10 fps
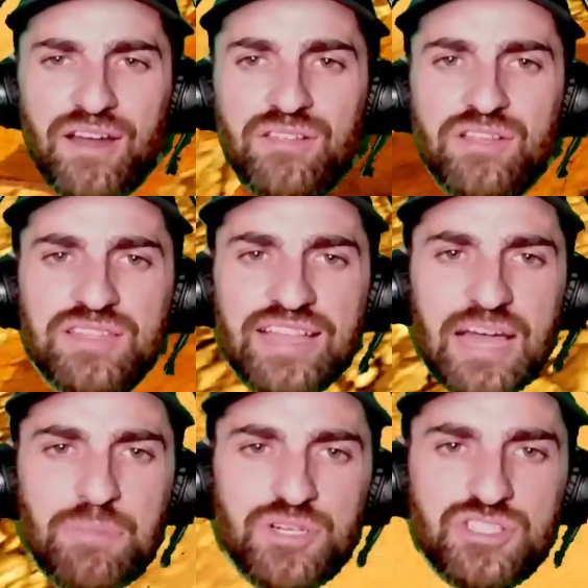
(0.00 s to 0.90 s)
It looked like
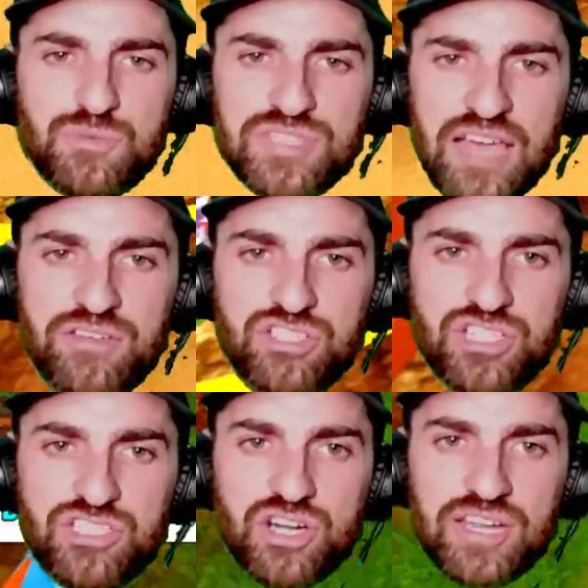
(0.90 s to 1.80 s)
that person was either
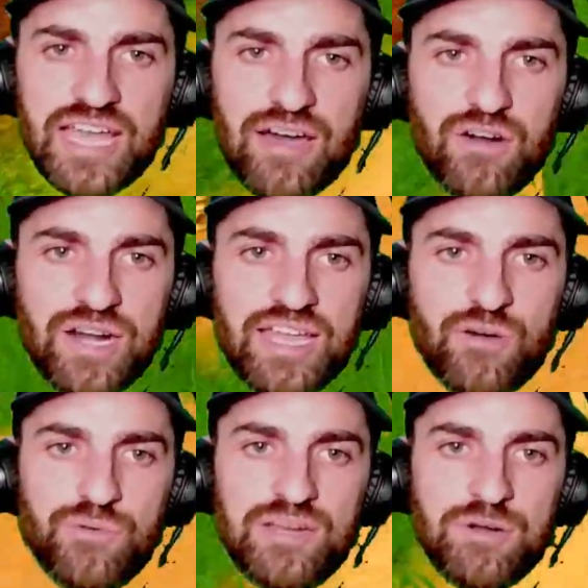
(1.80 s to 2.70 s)
just starting out or hit a
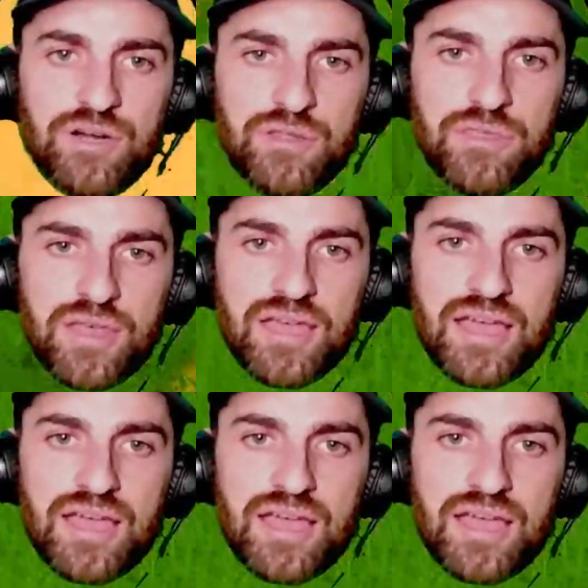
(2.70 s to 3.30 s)
rebirth.